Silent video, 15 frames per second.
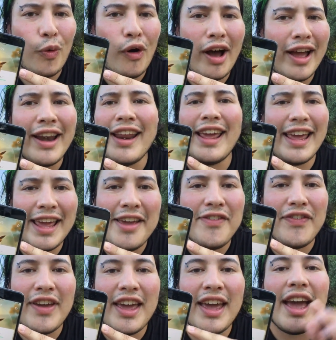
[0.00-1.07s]
1,
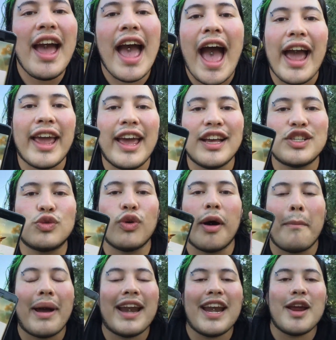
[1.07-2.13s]
Eevee, and guess what?
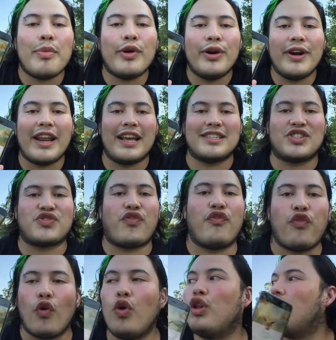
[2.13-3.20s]
My neighborhood is
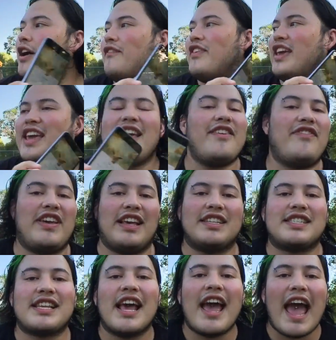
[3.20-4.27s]
full of
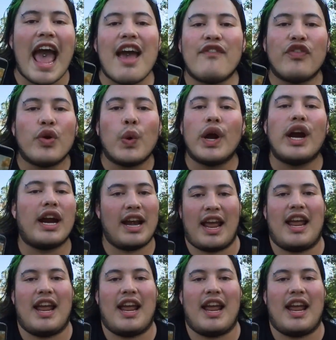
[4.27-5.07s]
Eevees, everywhere and